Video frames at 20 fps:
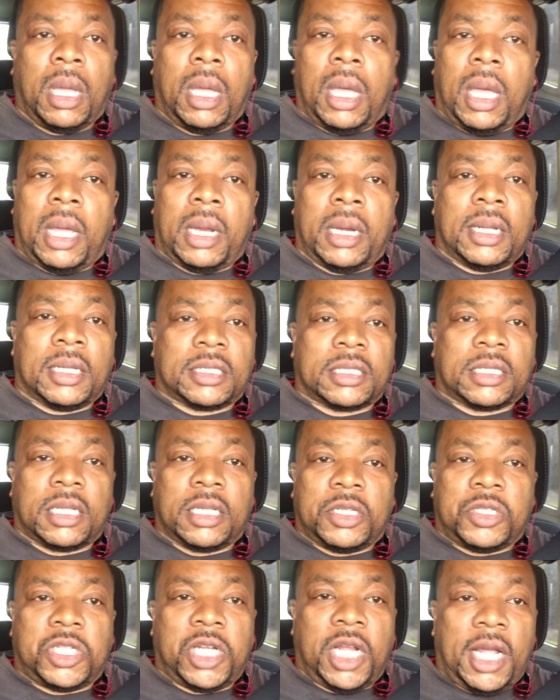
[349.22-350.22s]
and it's
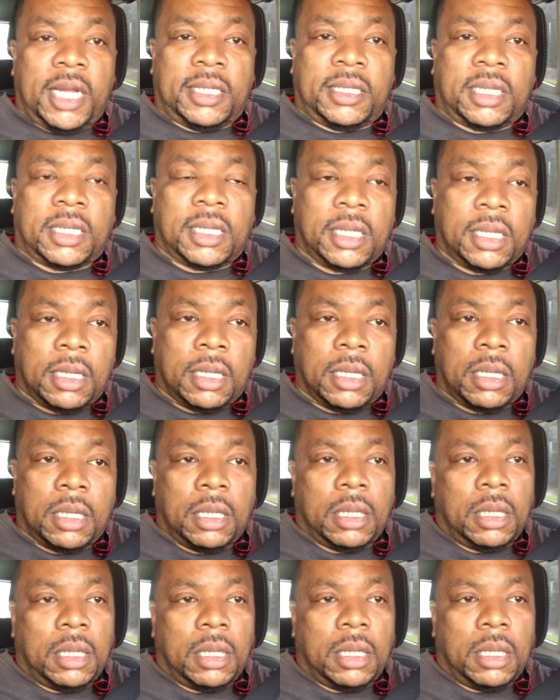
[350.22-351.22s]
legit,
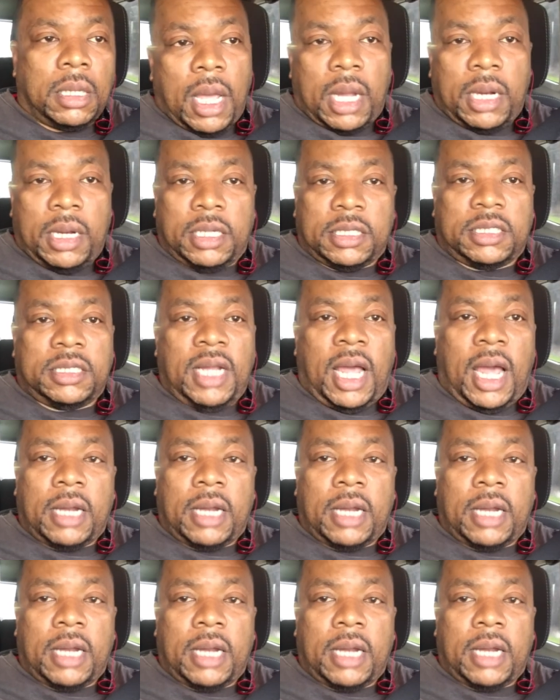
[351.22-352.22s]
and it's not
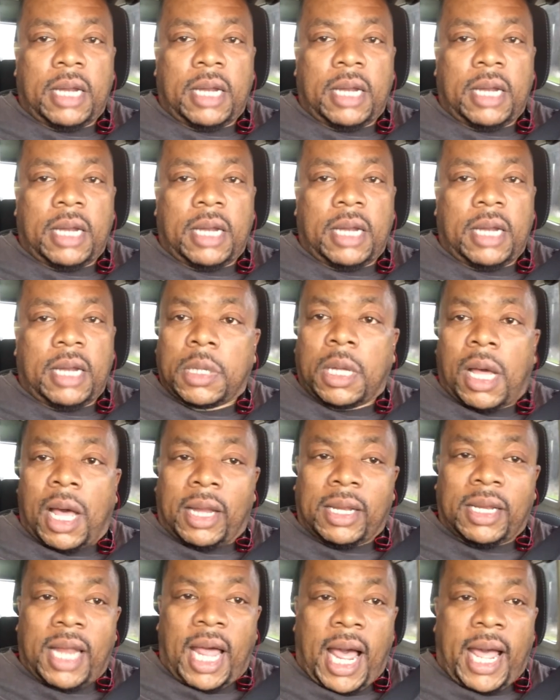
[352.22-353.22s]
um, a
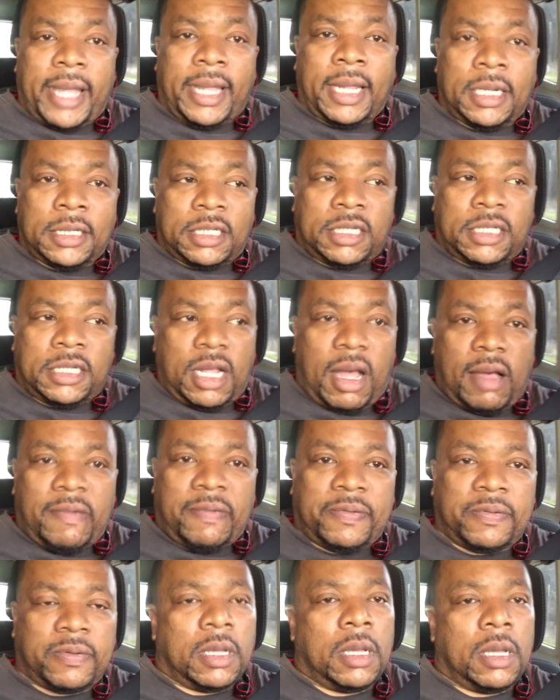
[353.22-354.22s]
lying stuff,
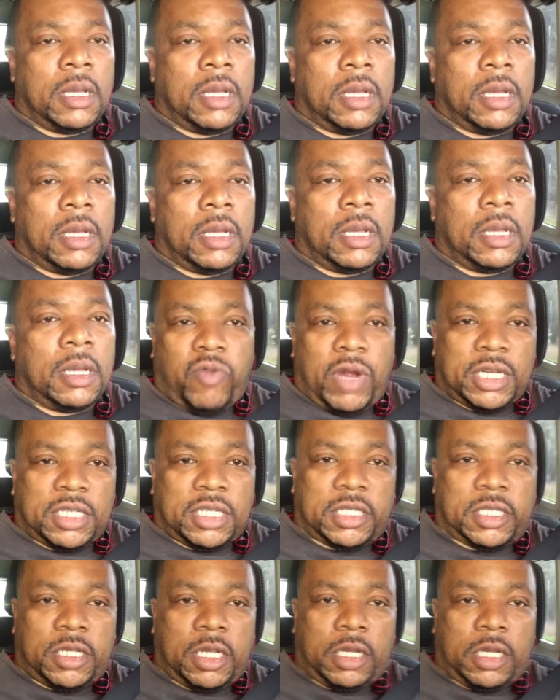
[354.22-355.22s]
we will
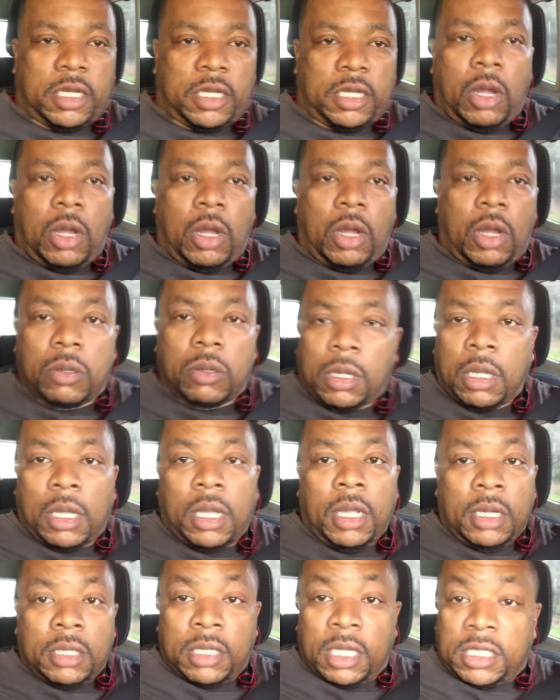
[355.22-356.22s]
register your dog.
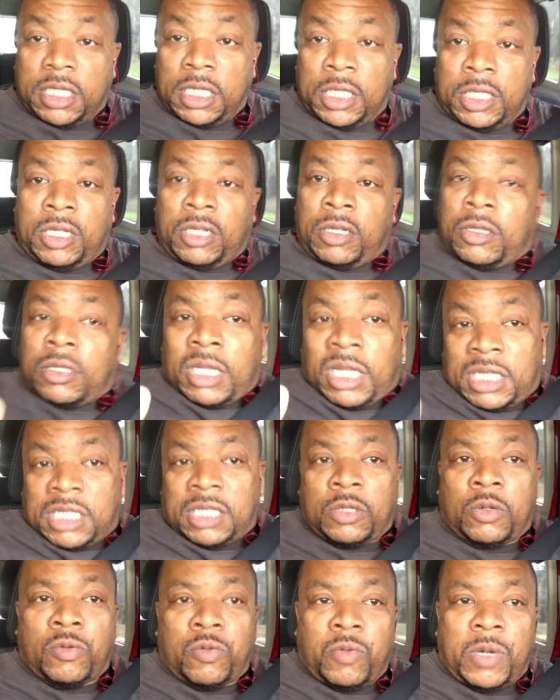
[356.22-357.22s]
This is this is
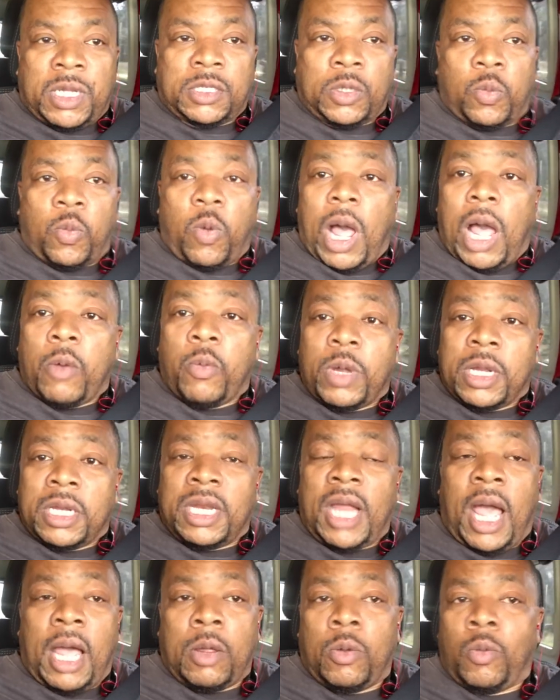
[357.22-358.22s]
the reason why we
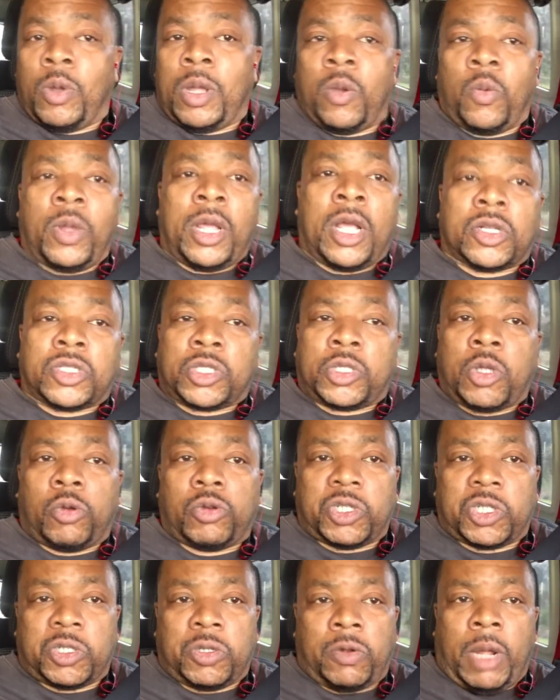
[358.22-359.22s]
not we, we are so
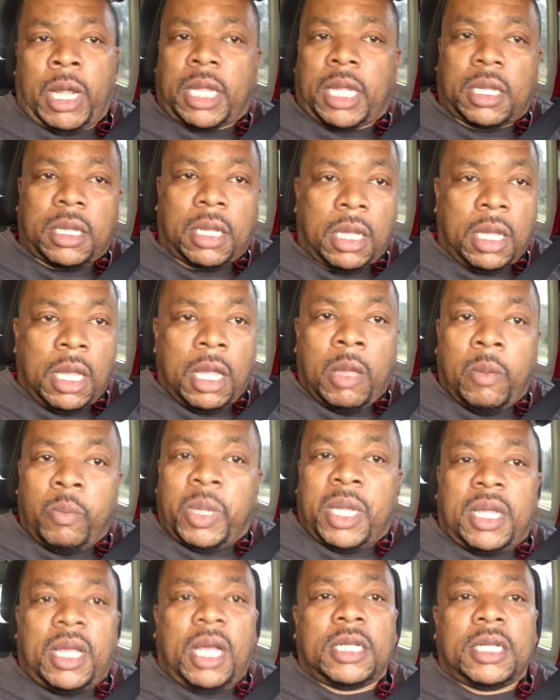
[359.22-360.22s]
strict,
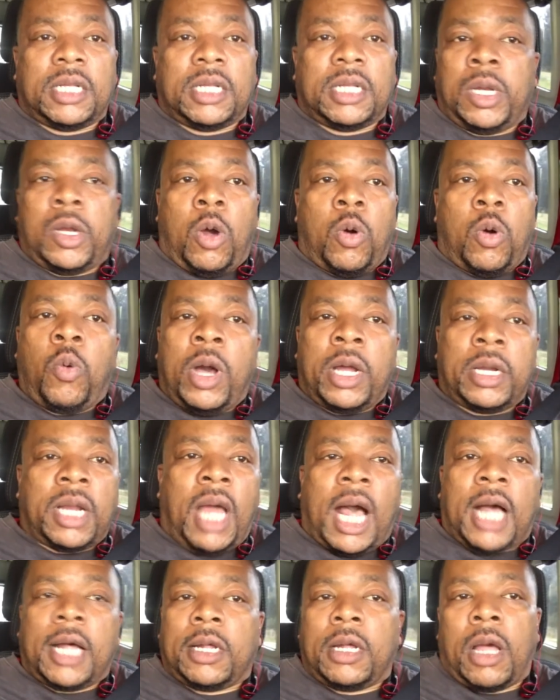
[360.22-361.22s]
because we don't want
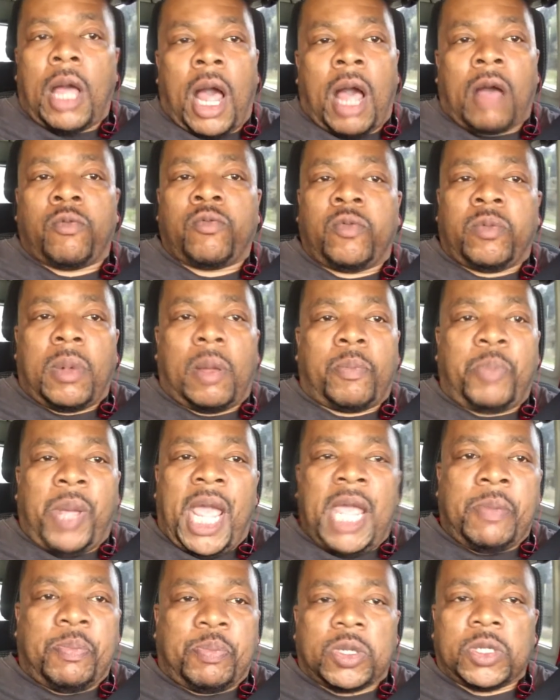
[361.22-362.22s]
our, our, our
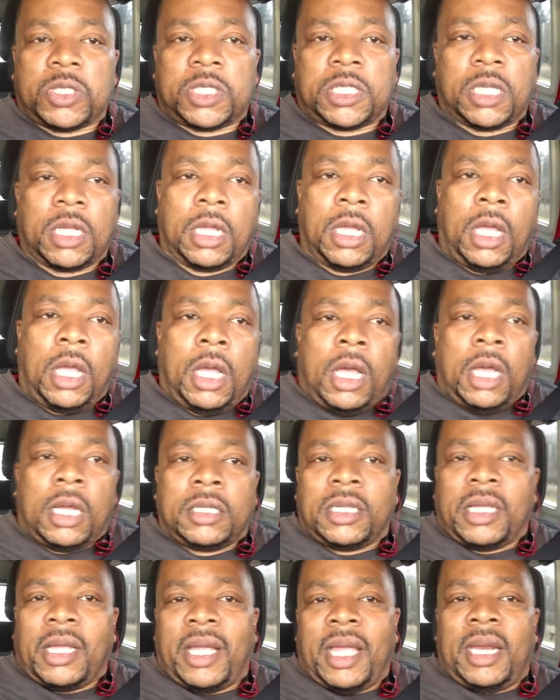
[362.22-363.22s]
papers
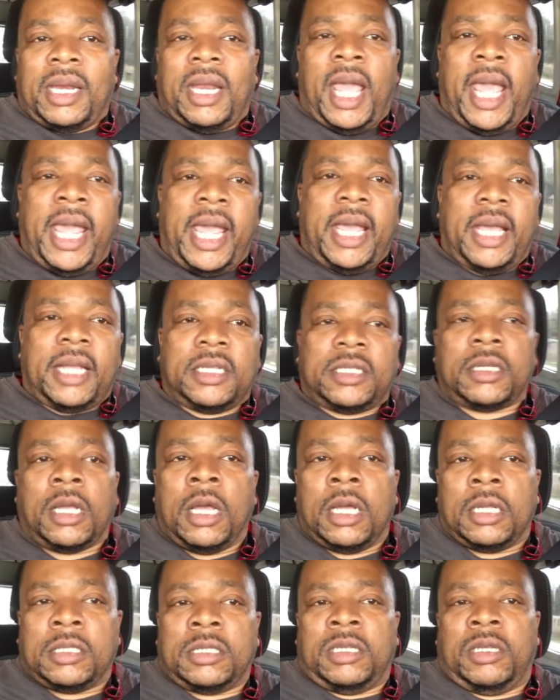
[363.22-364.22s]
in hands
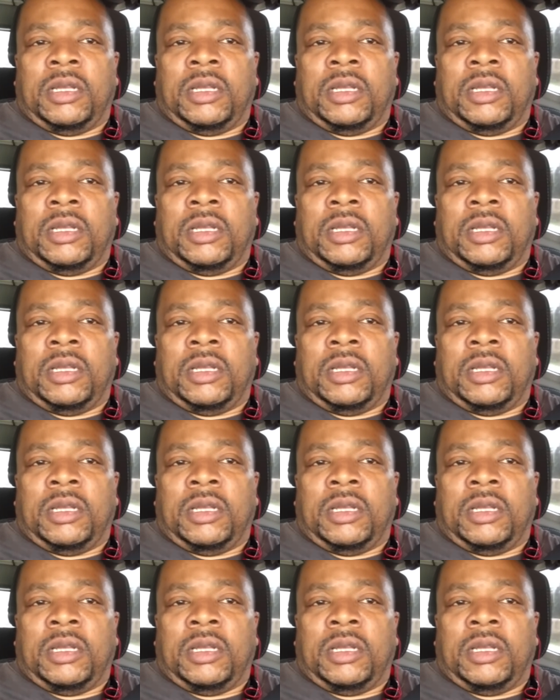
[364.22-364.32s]
to